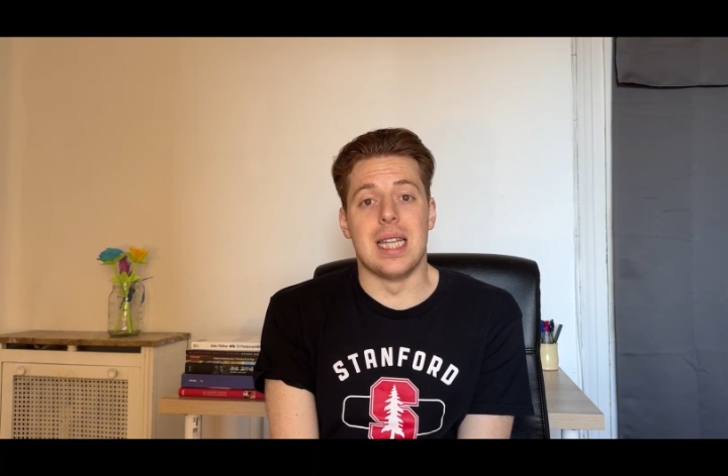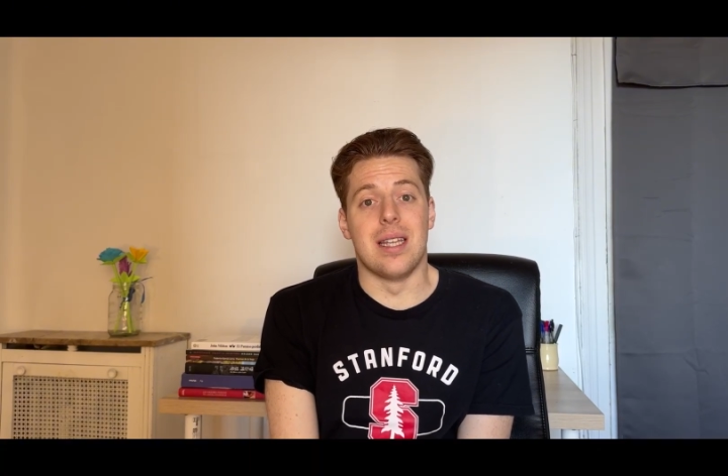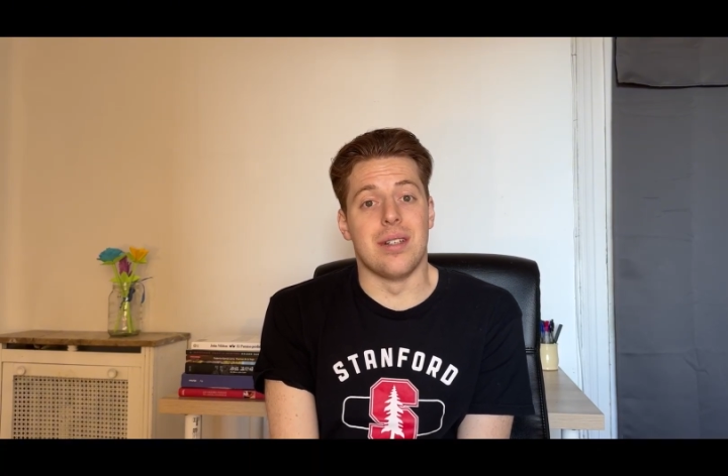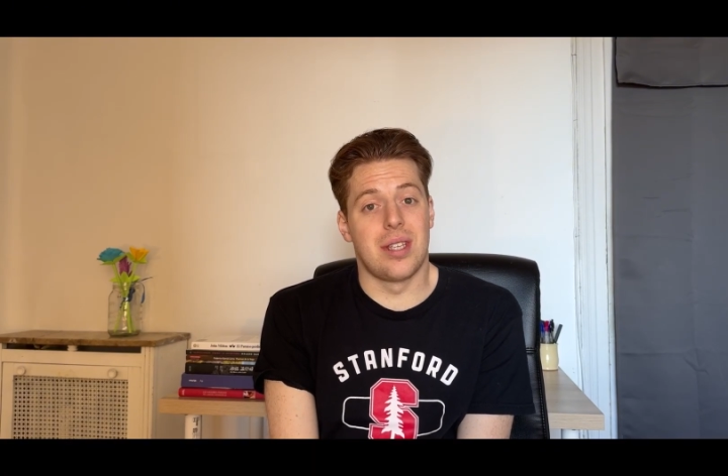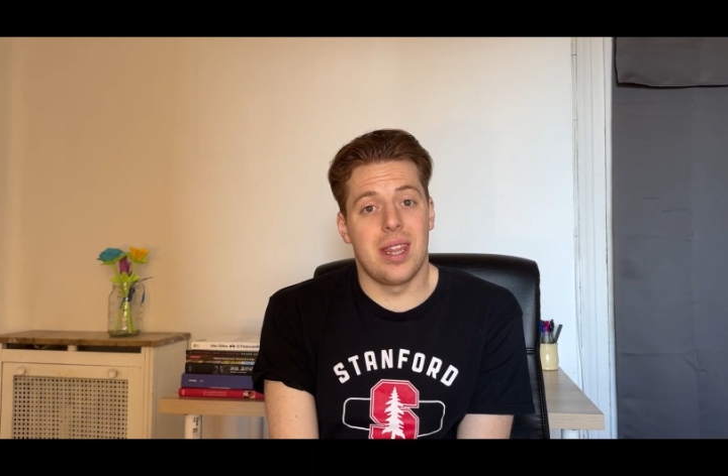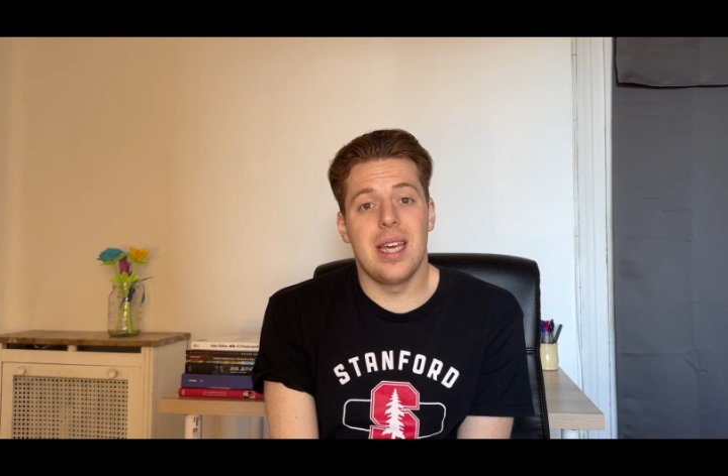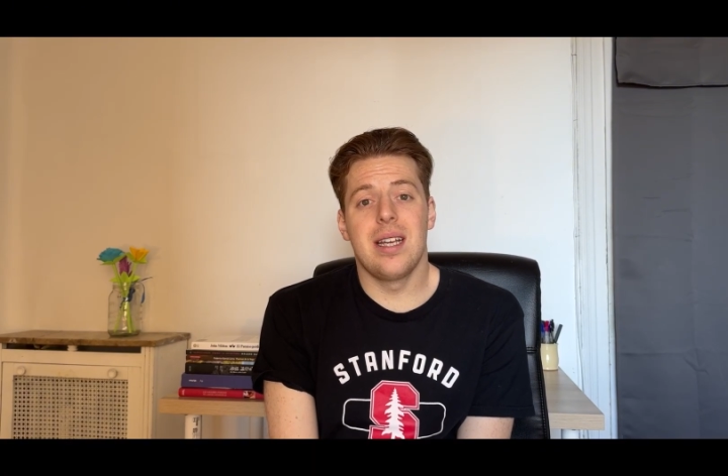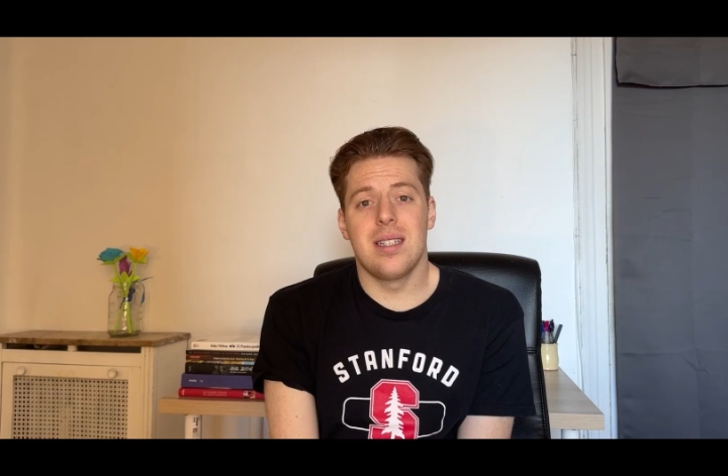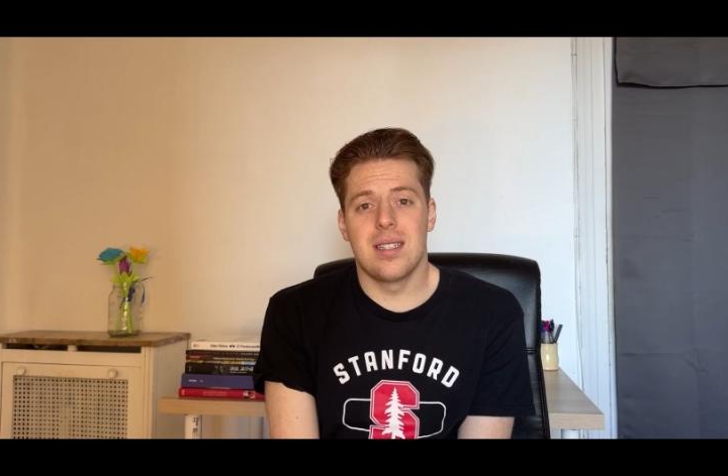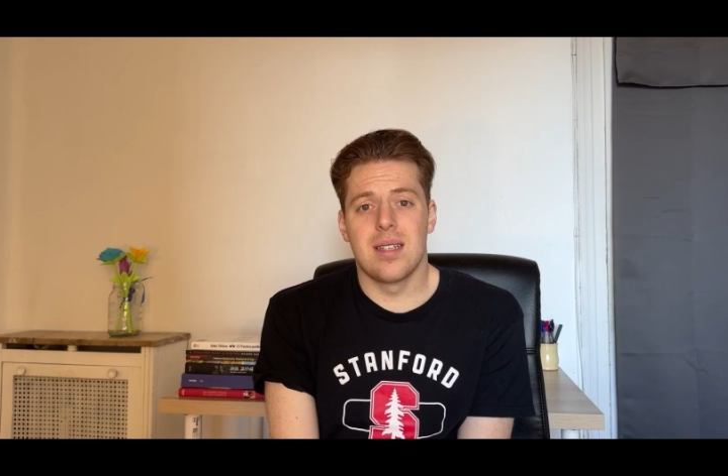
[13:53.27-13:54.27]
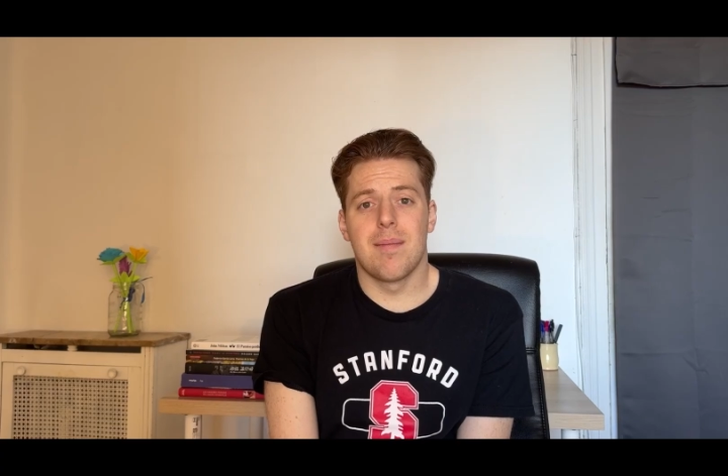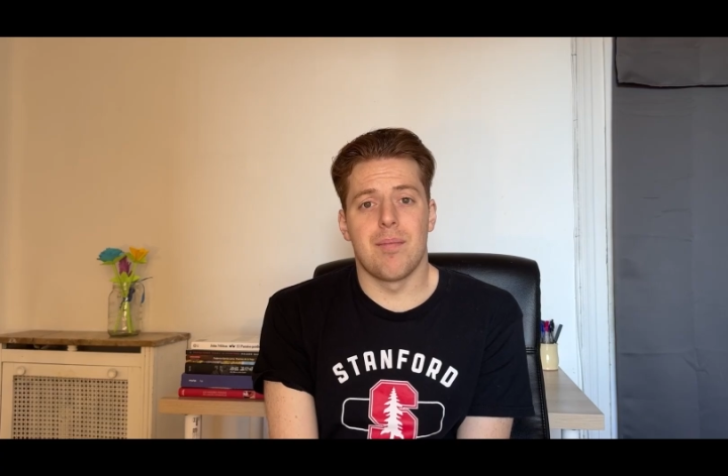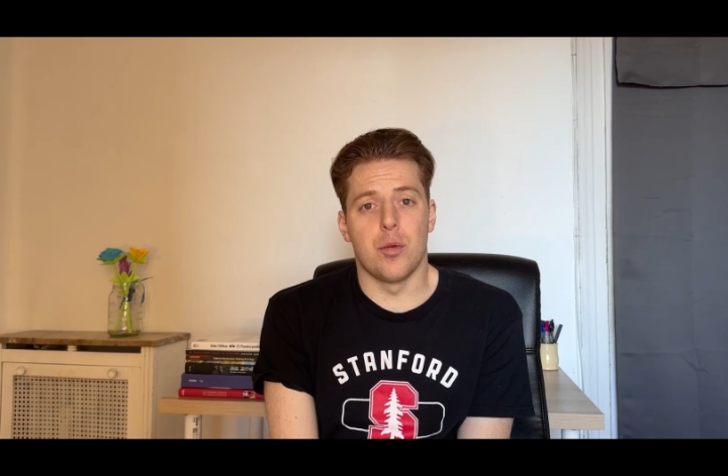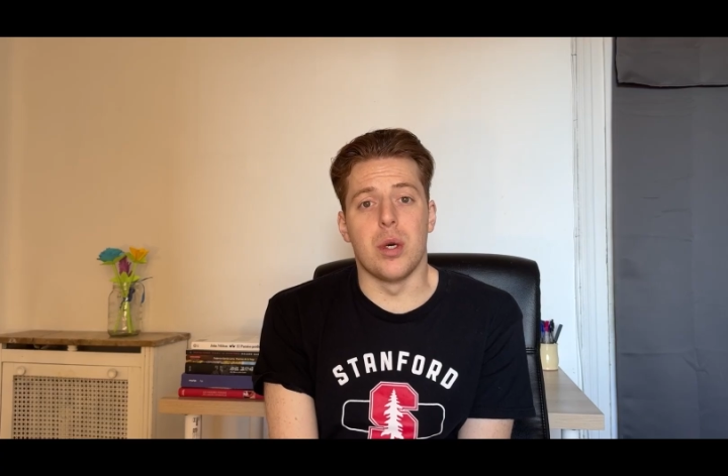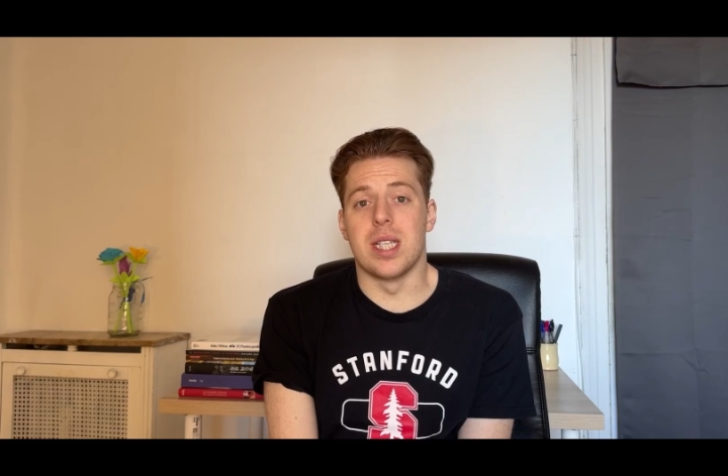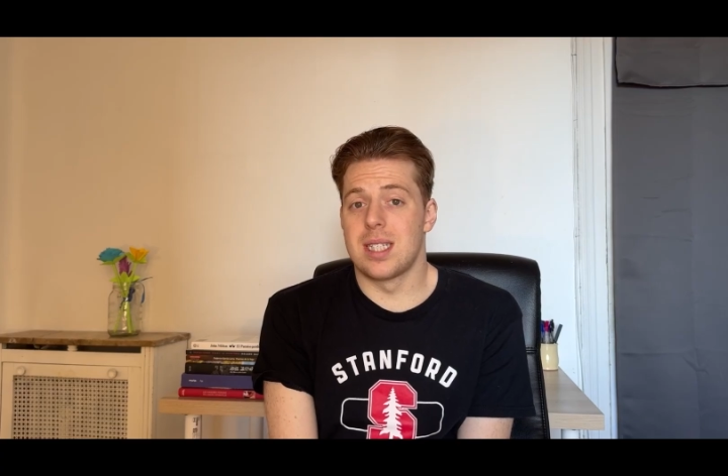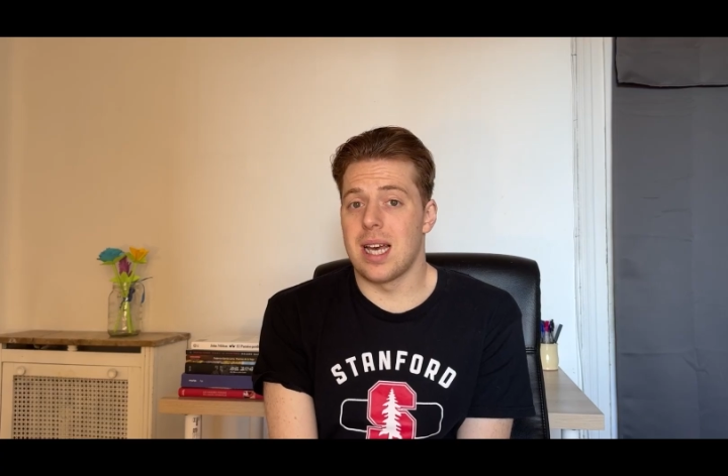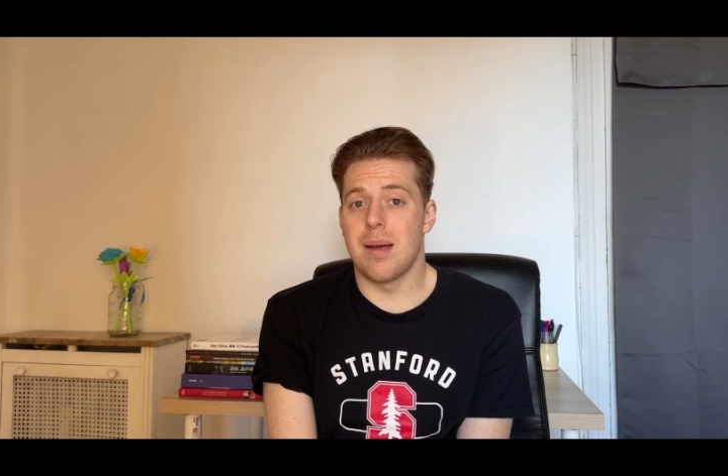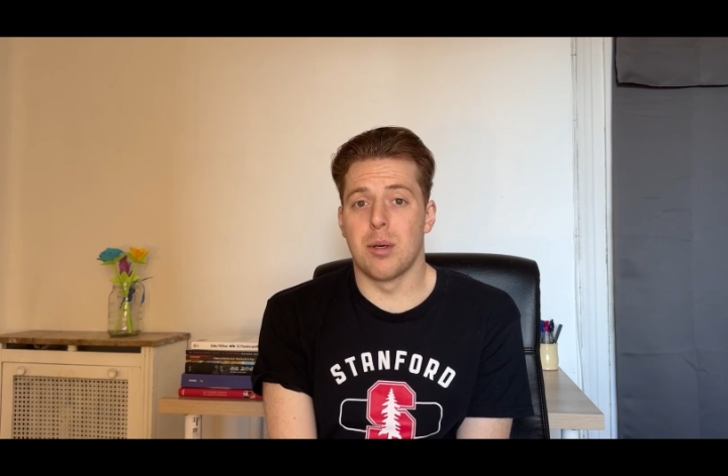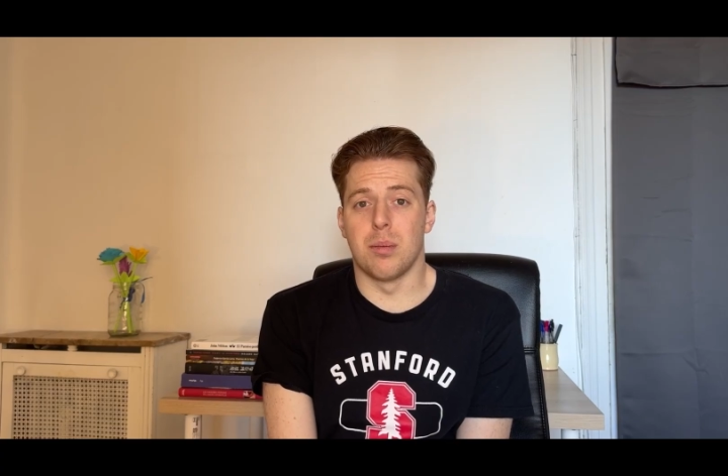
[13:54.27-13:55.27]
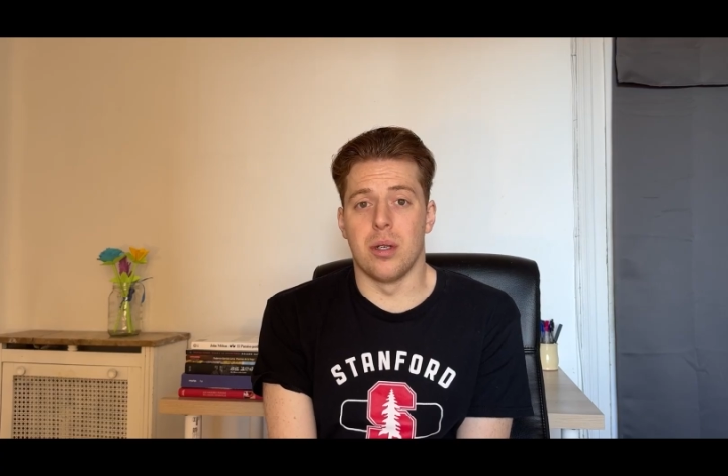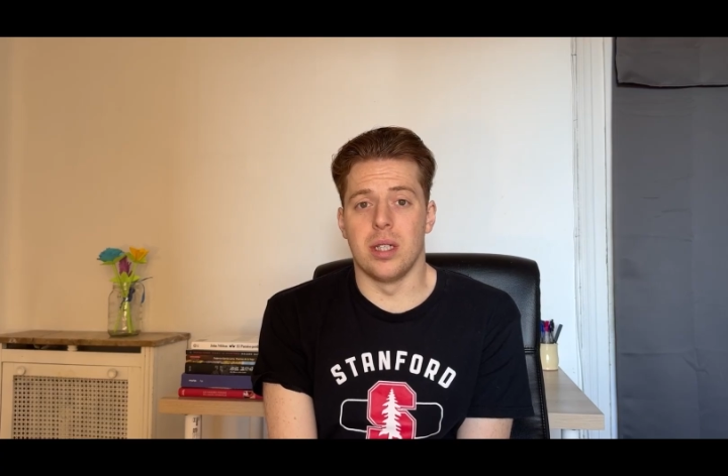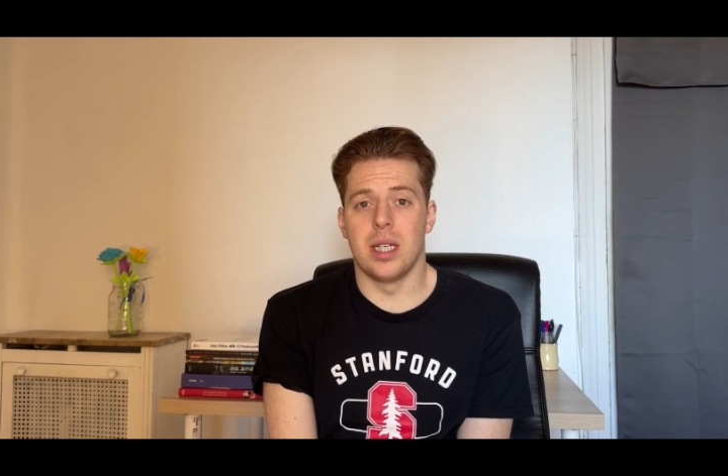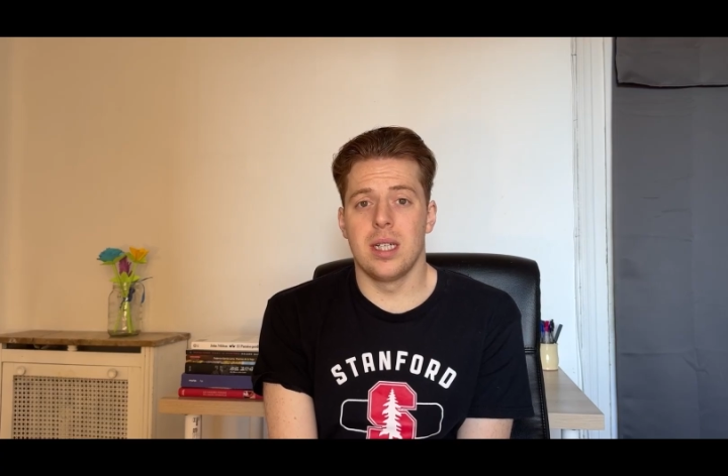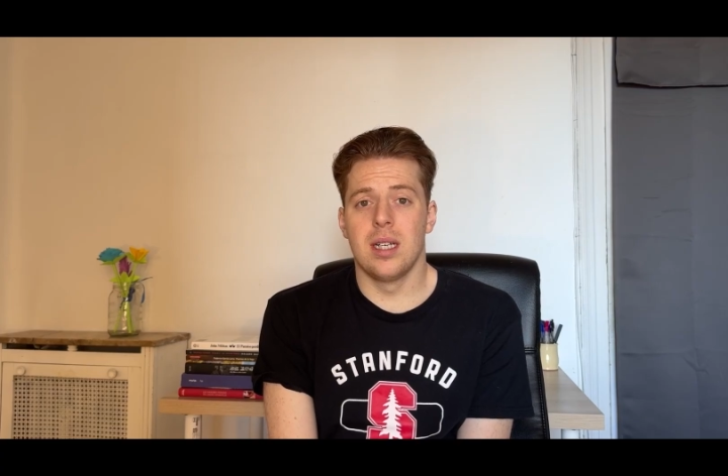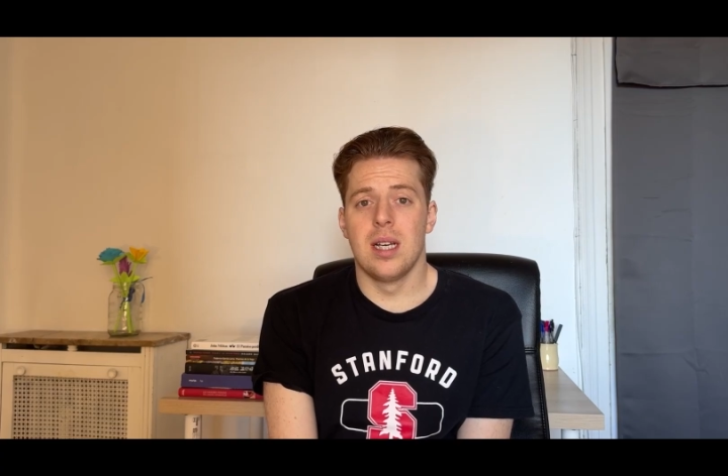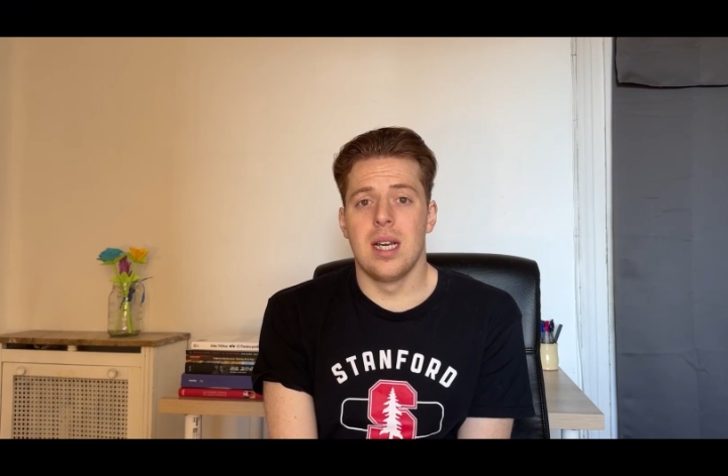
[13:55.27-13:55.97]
There's things with cyberbullying